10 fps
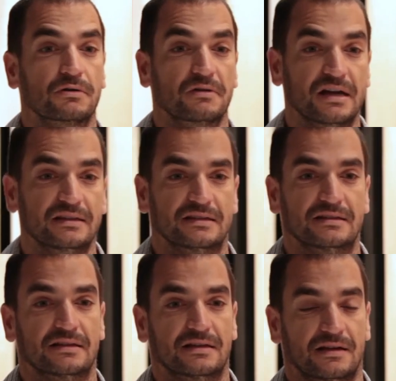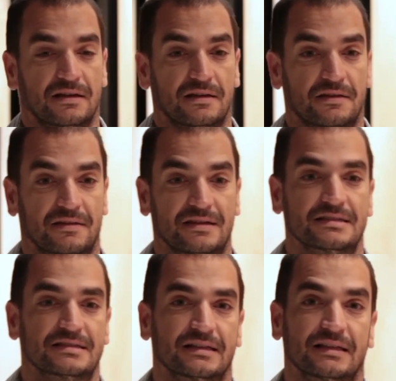created
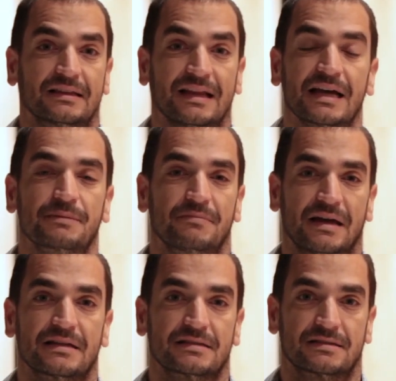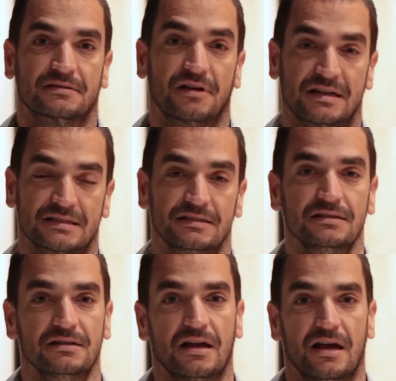this lime-based
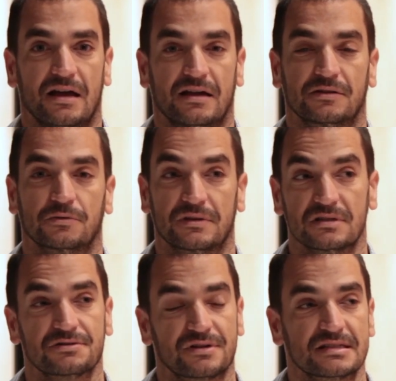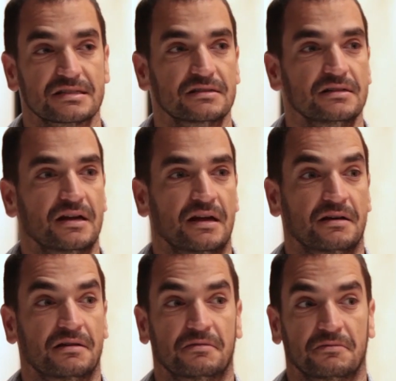resin, and with this resin
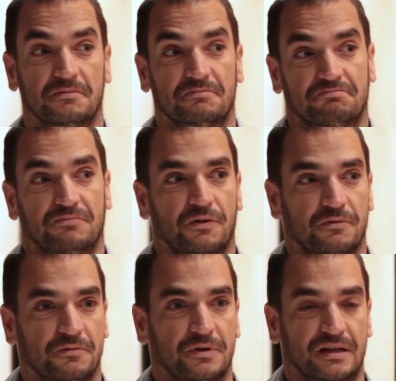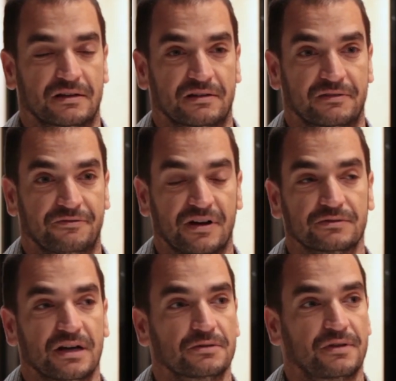we
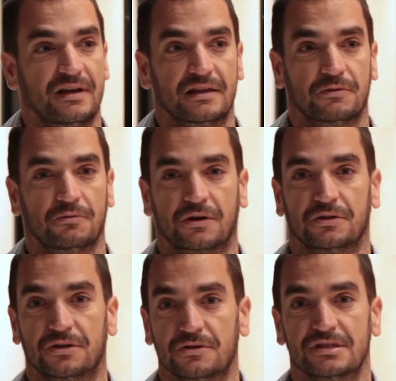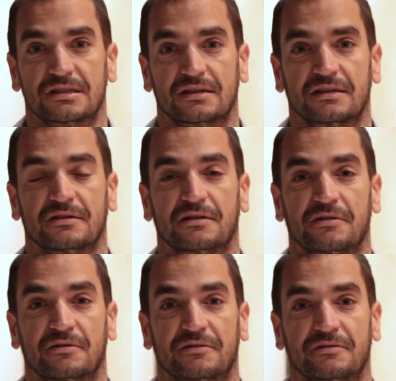found out that we could use it in
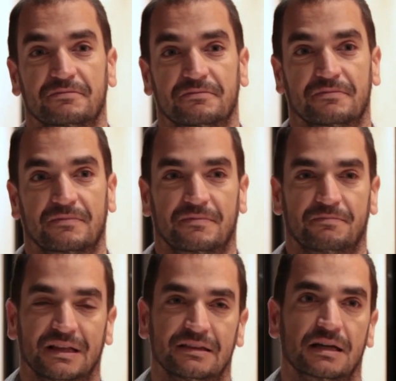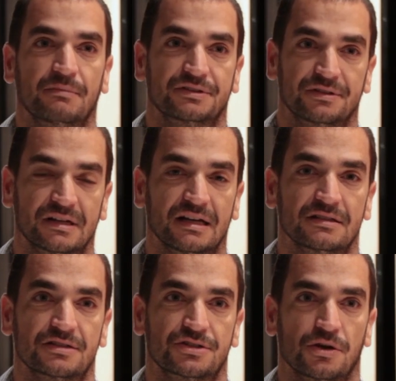building
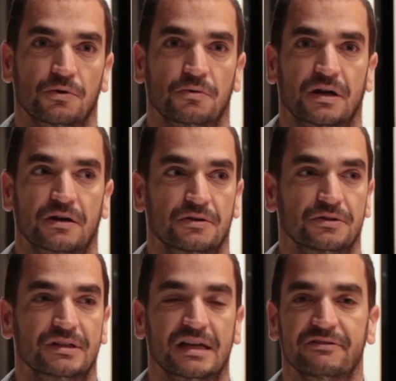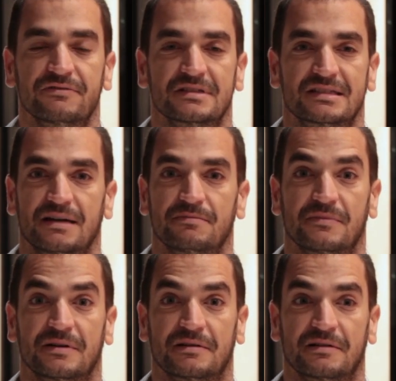materials, so we could give
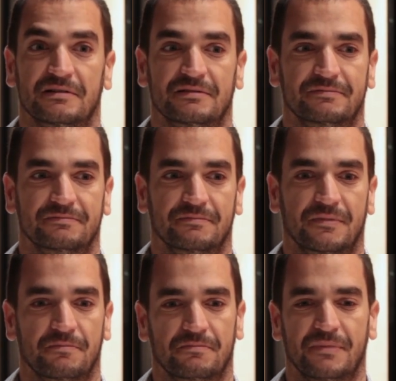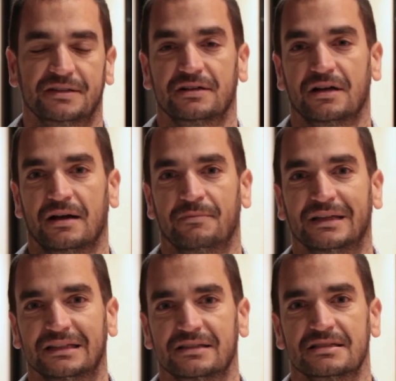some better
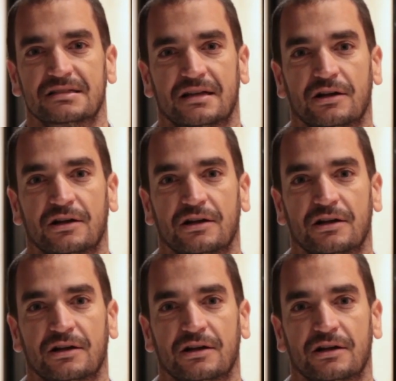abilities in